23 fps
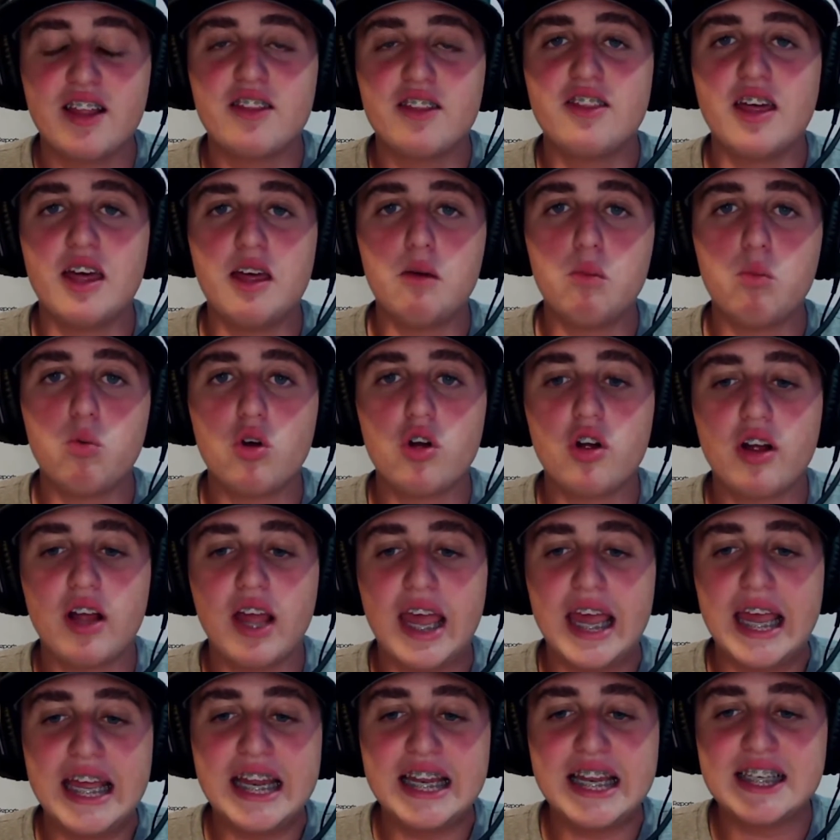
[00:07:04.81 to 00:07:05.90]
They were
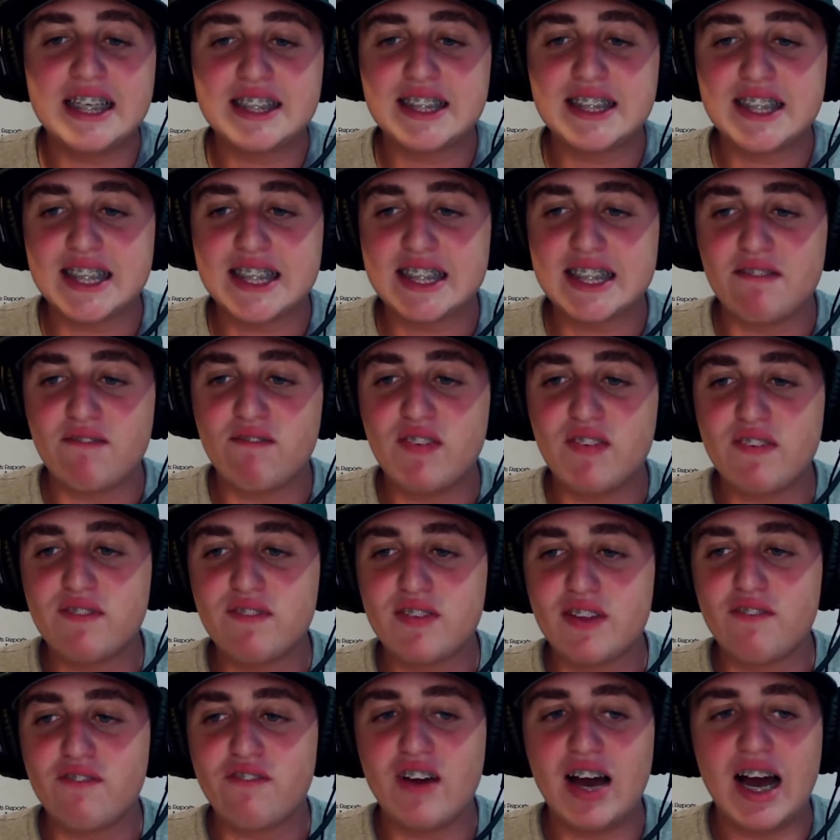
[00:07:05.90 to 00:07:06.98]

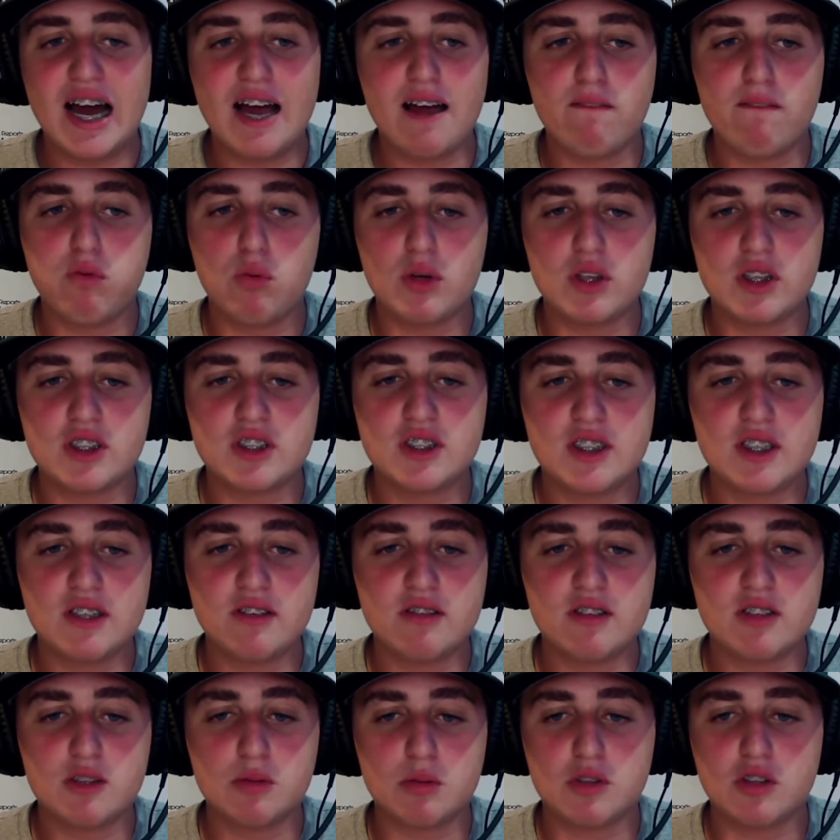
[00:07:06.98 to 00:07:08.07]
86-55 when the
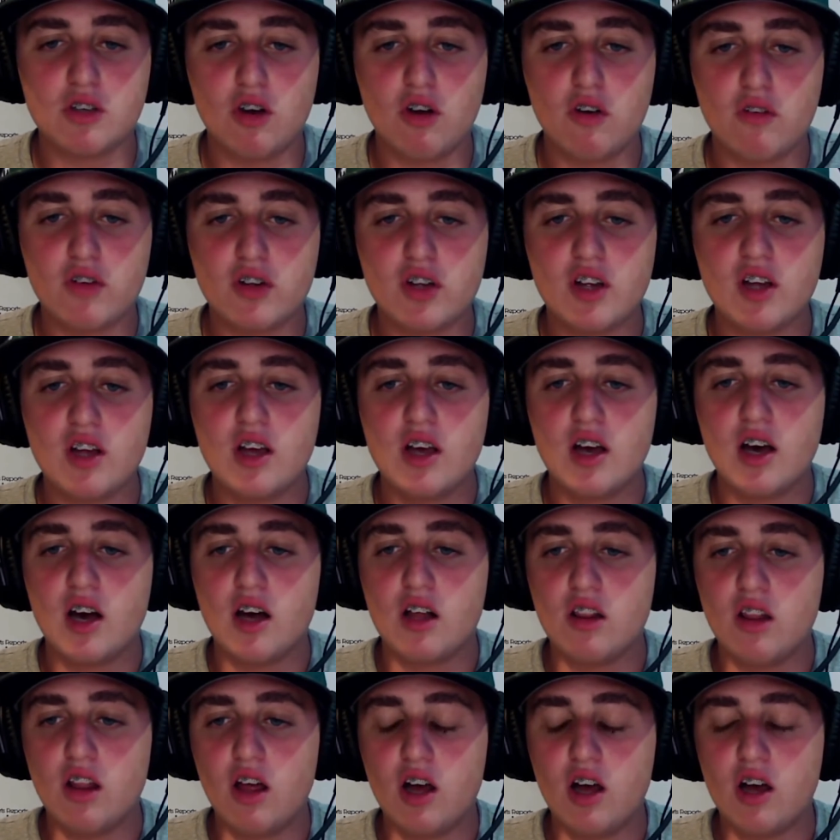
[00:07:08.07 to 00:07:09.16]
series was over,
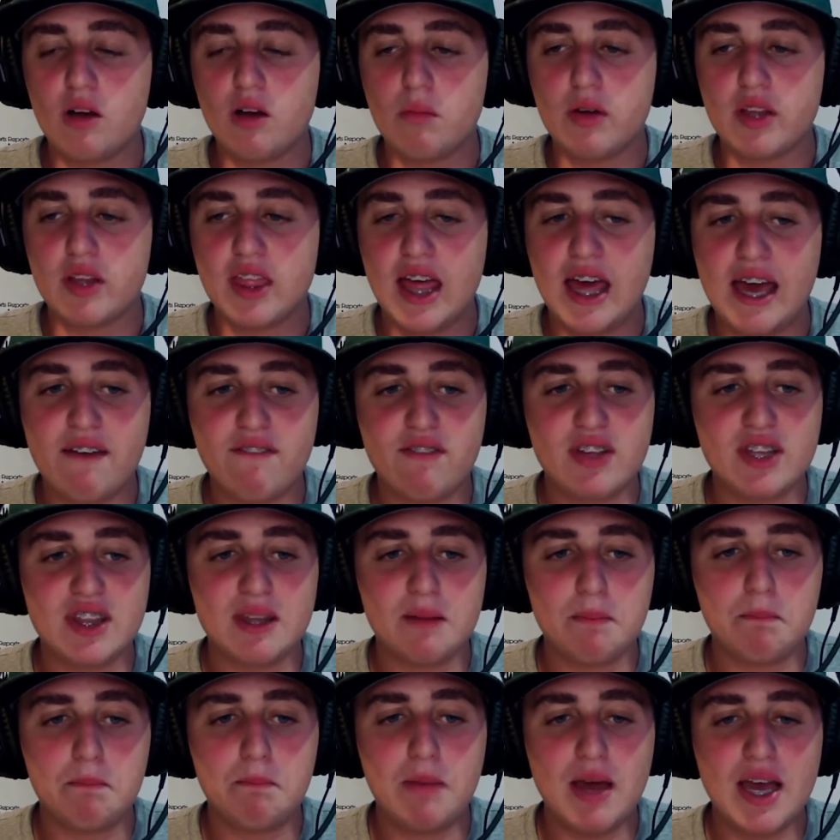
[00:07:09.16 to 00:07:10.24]
along with having the
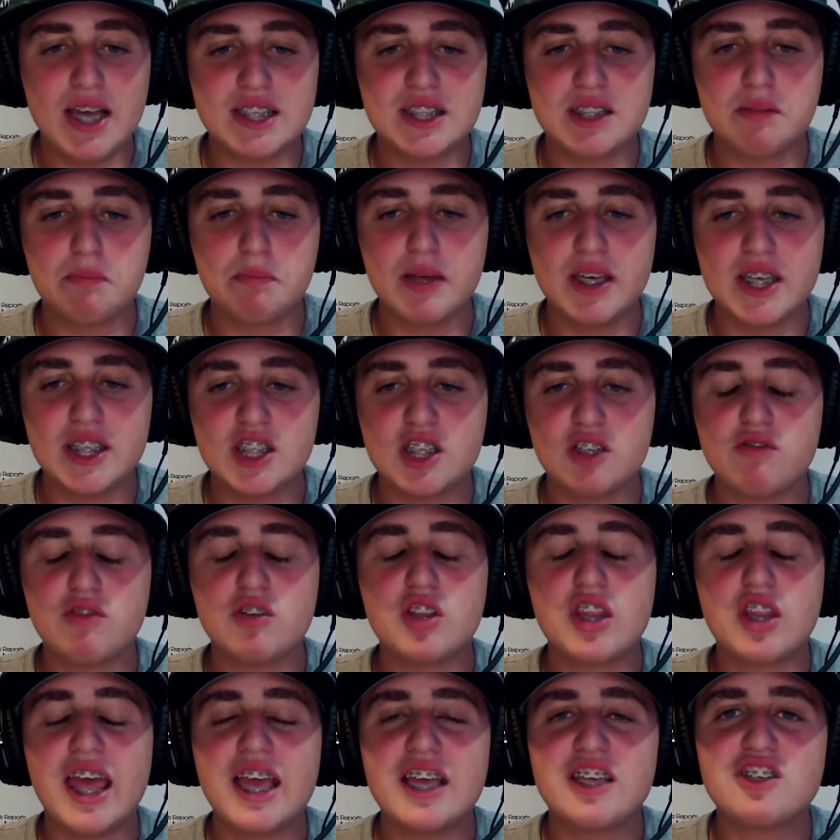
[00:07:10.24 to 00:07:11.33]
best pitching
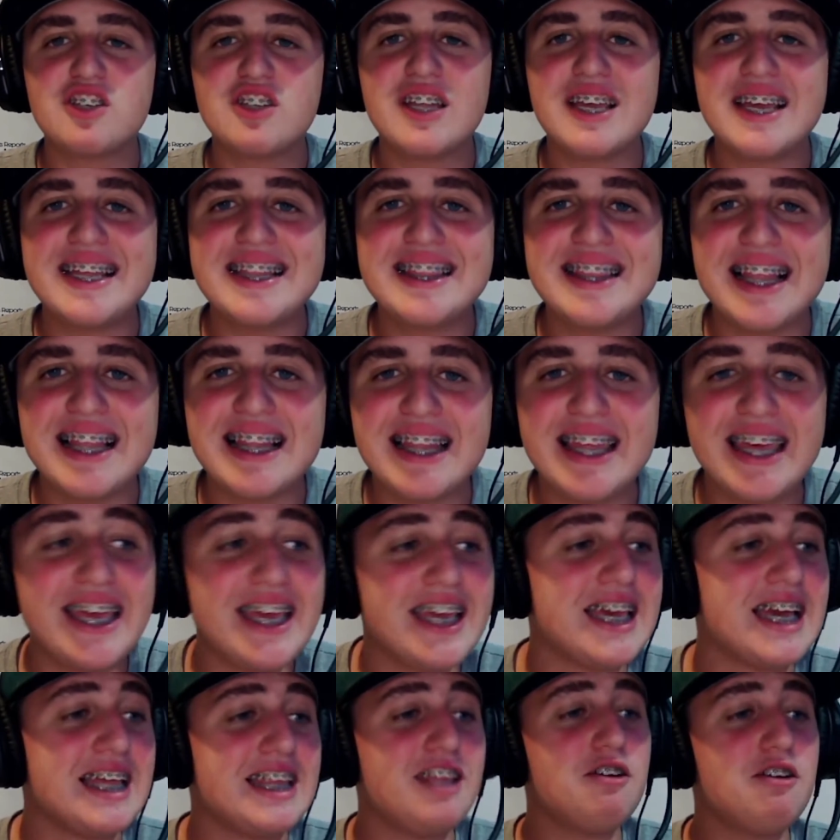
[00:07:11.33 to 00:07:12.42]
rotation in the
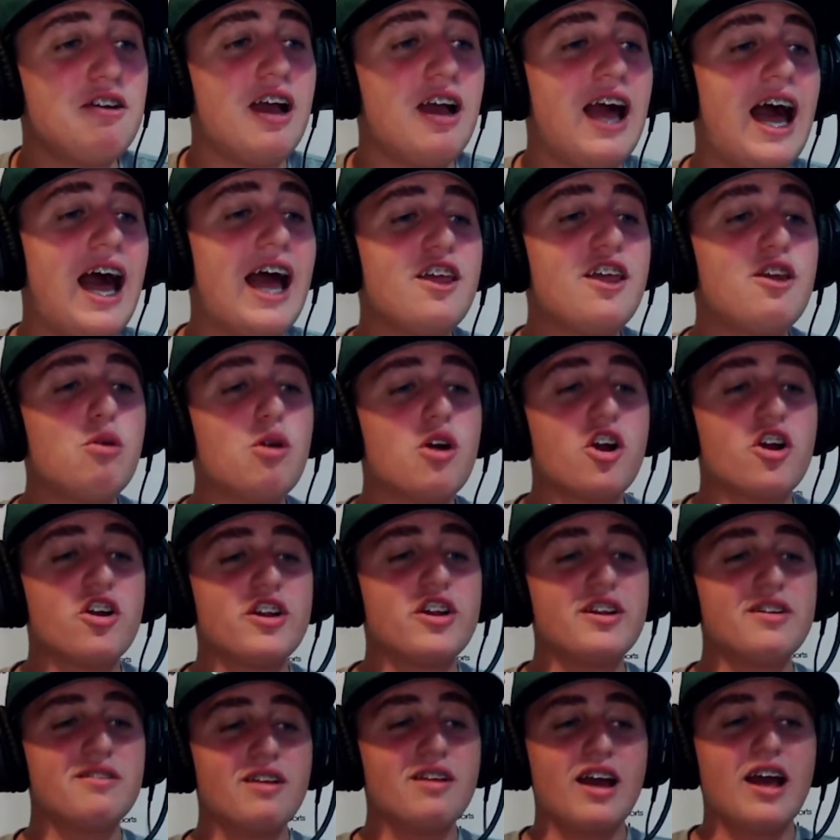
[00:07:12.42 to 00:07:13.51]
league. You heard it.